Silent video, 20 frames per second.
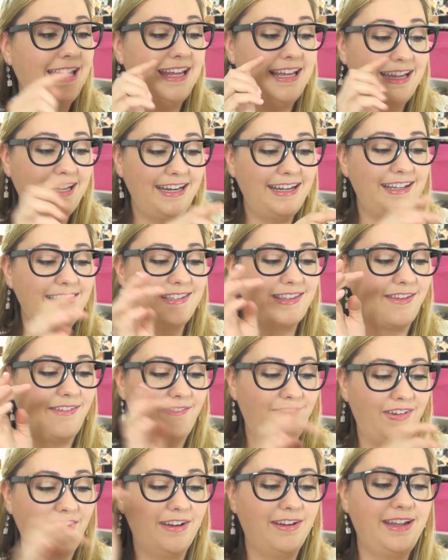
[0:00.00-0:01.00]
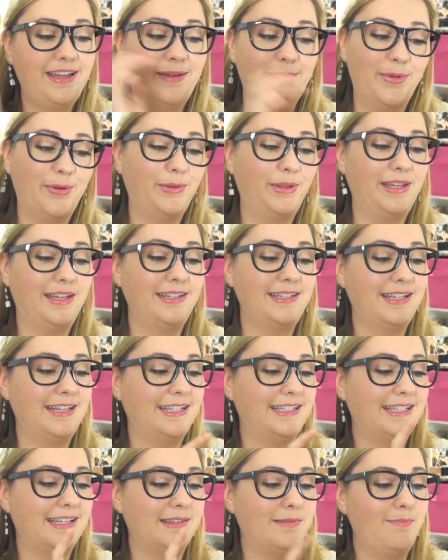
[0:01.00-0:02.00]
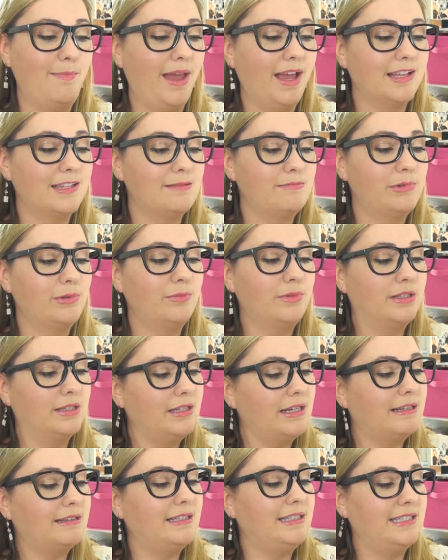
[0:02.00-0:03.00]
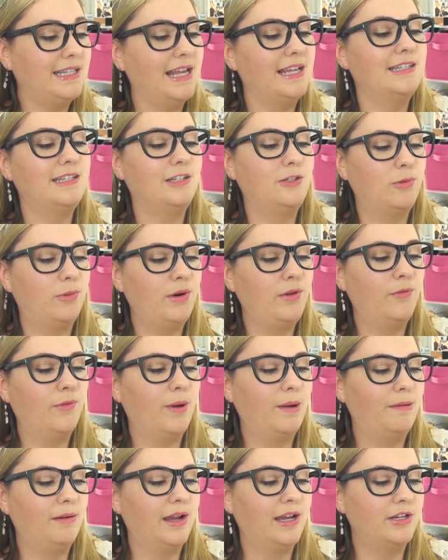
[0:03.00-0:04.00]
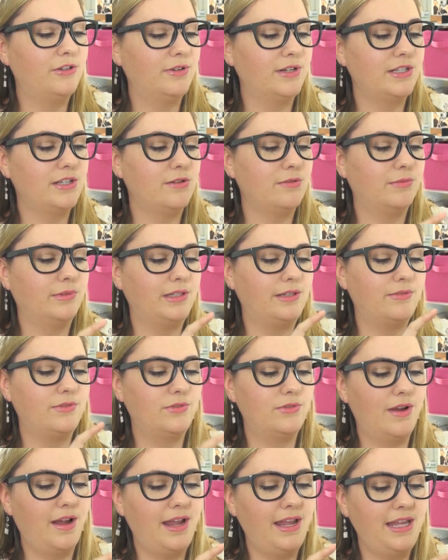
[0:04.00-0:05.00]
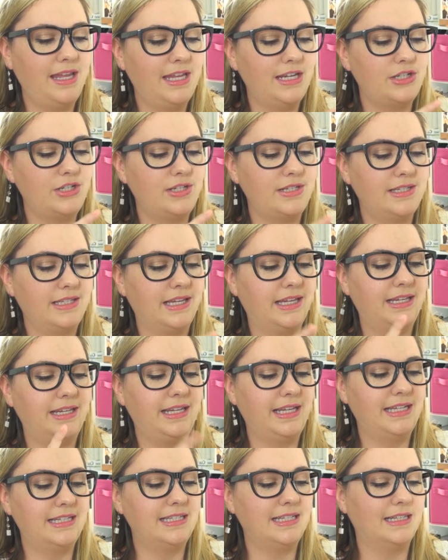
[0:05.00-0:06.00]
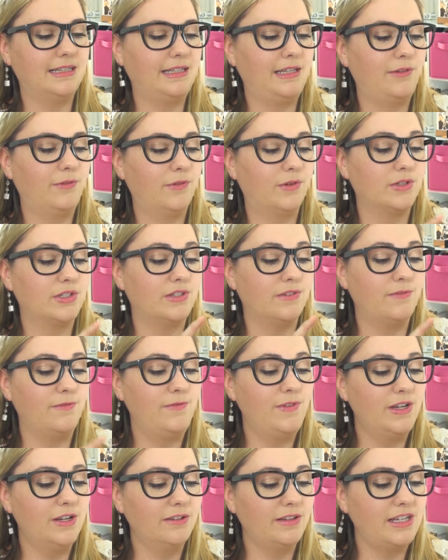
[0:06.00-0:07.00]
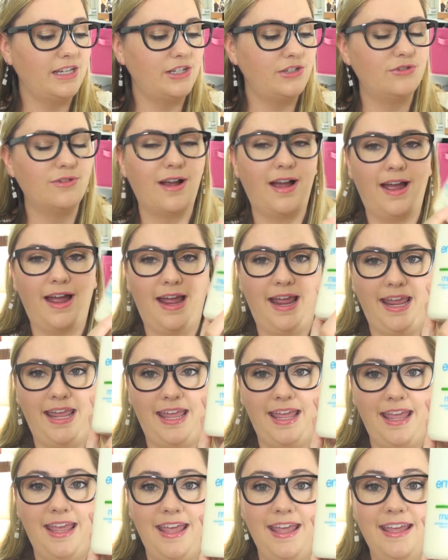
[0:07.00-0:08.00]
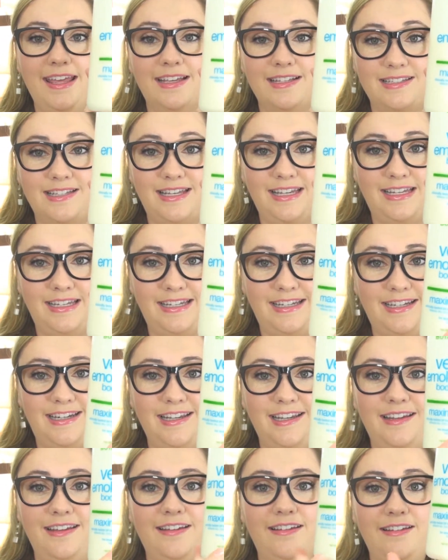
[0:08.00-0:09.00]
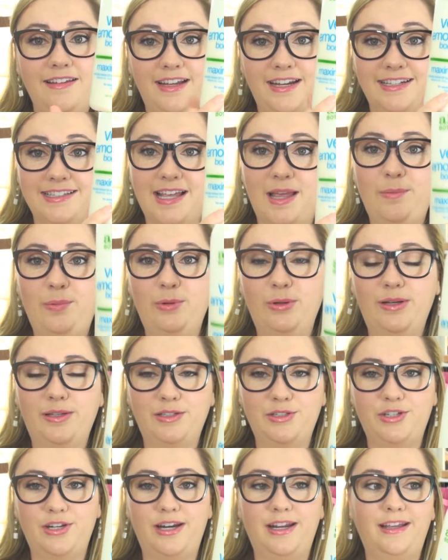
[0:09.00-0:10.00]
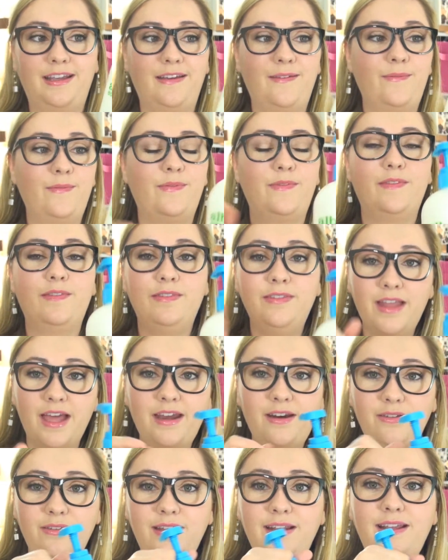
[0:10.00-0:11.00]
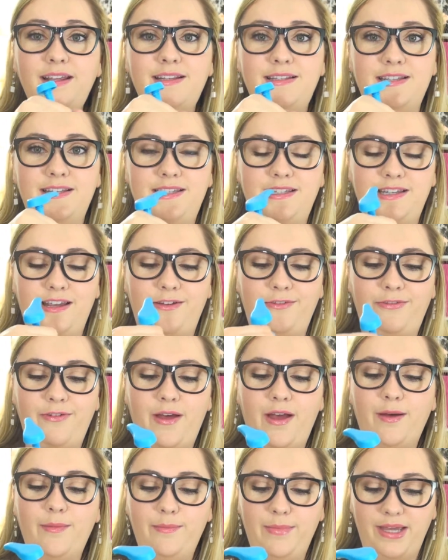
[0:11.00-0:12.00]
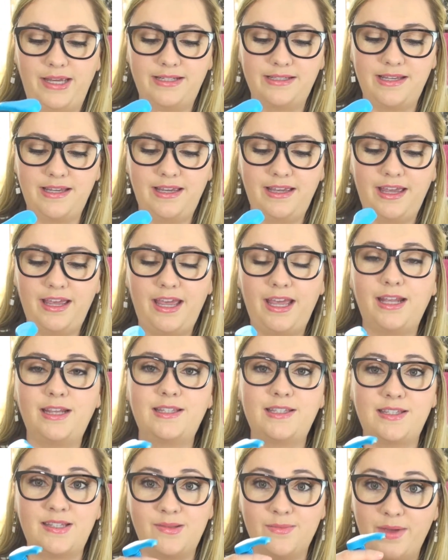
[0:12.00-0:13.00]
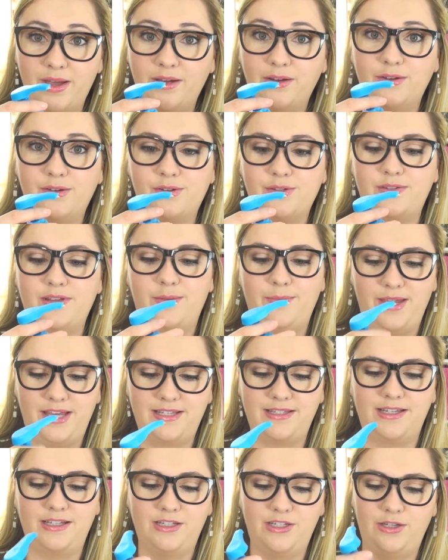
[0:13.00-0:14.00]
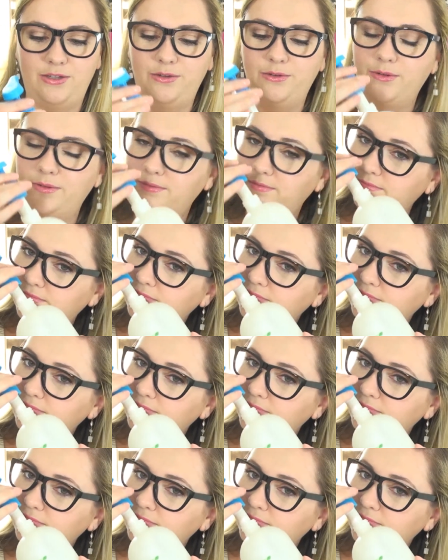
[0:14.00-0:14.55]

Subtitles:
It is very emollient, and it says maximum clinically tested 24-hour hydration relieves dry, itchy skin instantly for severely dry skin, and it's hypoallergenic. Not only is this stuff amazing, it smells amazing too.